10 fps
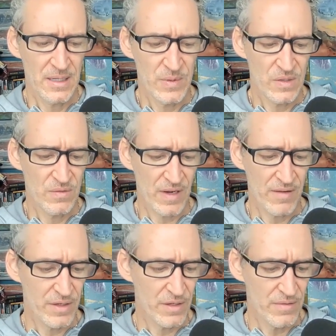in episode
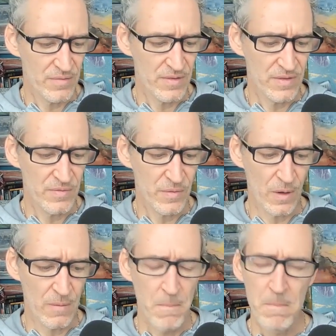
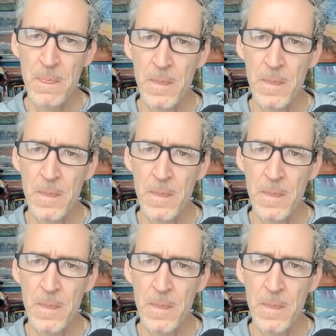554.